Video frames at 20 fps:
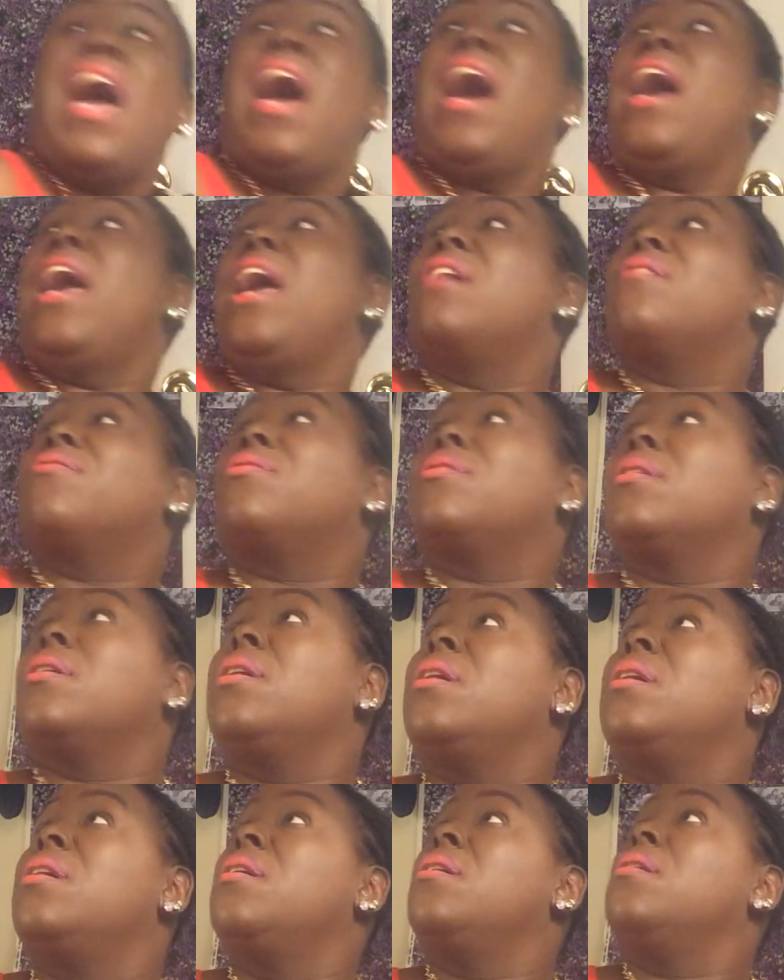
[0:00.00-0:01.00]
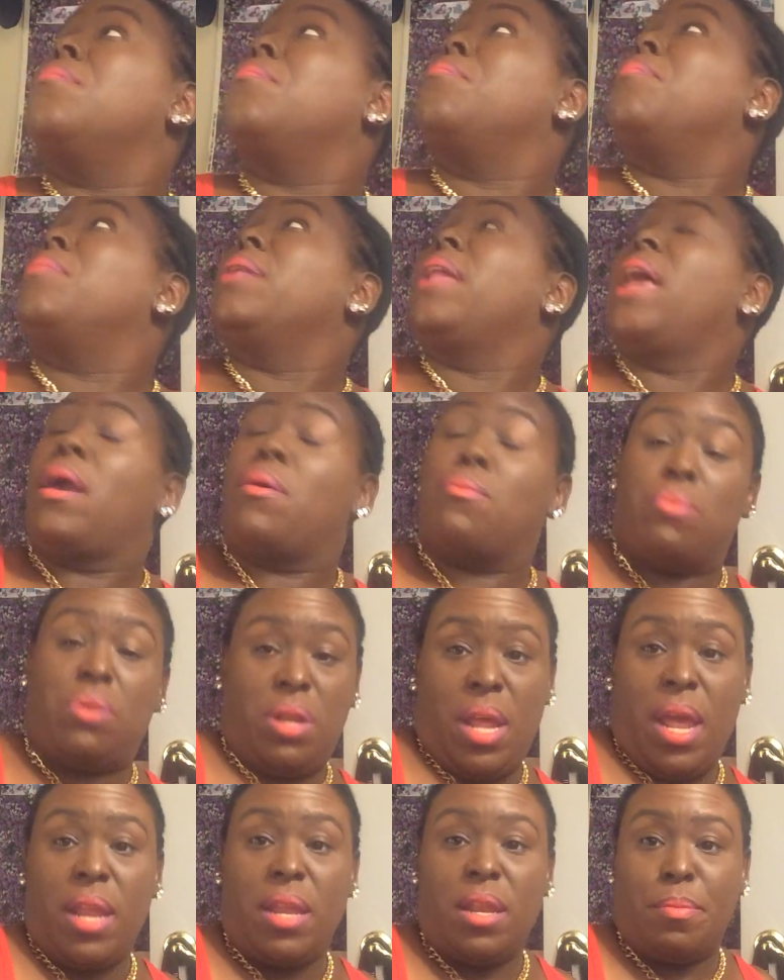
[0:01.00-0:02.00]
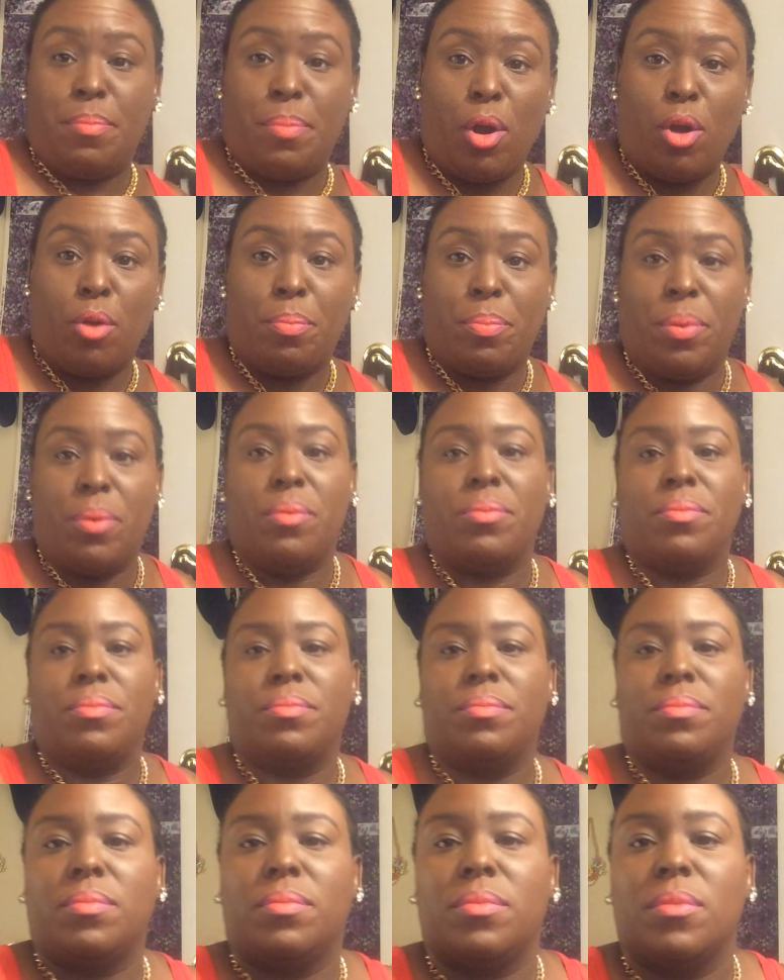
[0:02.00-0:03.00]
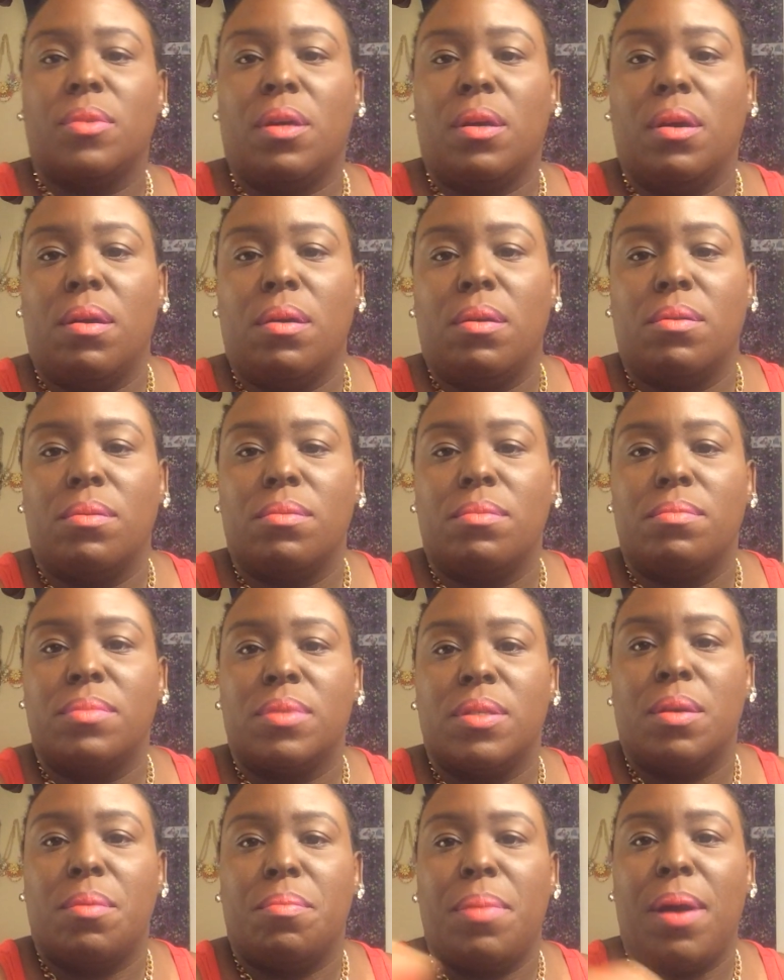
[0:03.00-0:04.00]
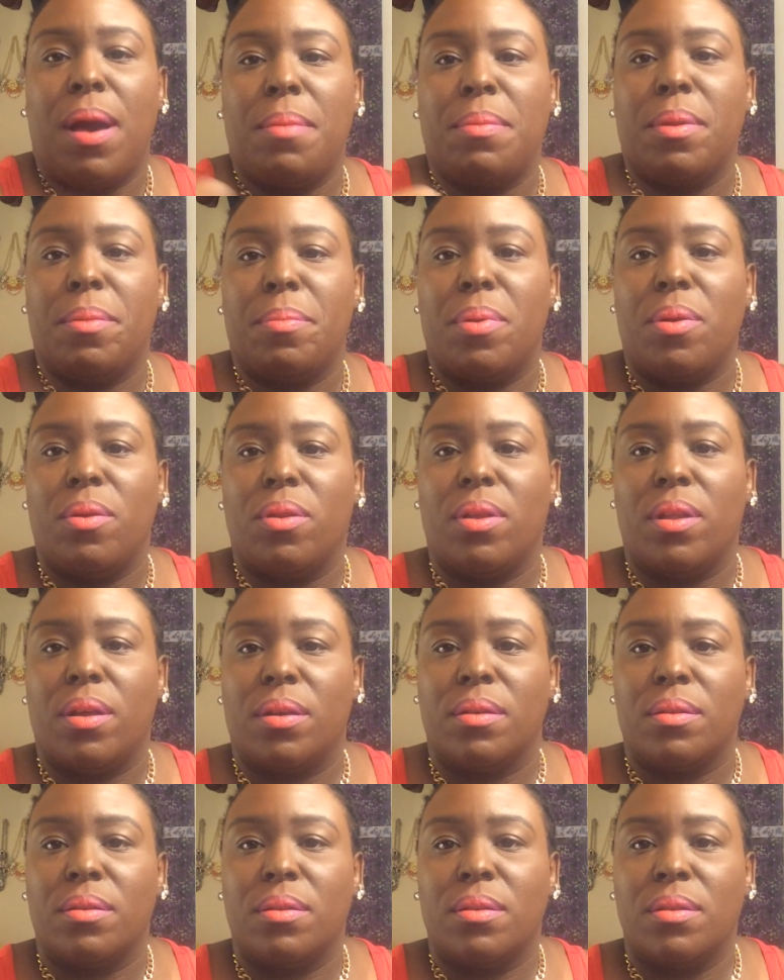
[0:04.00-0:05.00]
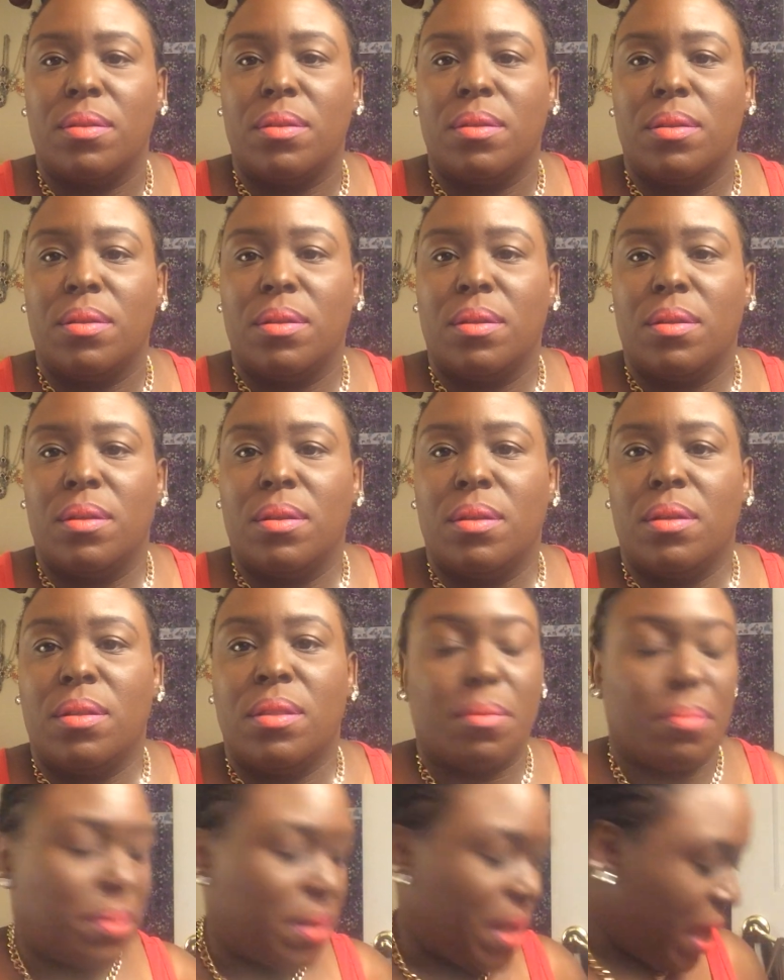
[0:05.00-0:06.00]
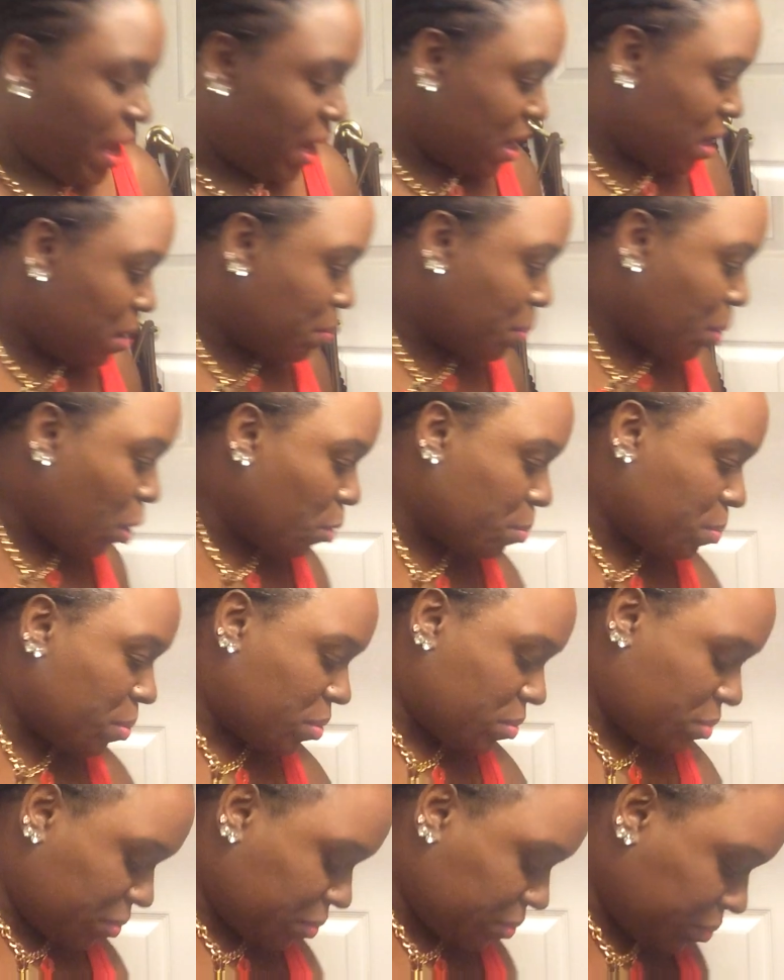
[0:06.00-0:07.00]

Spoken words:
I have the black one and the purple. Uh-oh, something popped up on there. The black and the purple.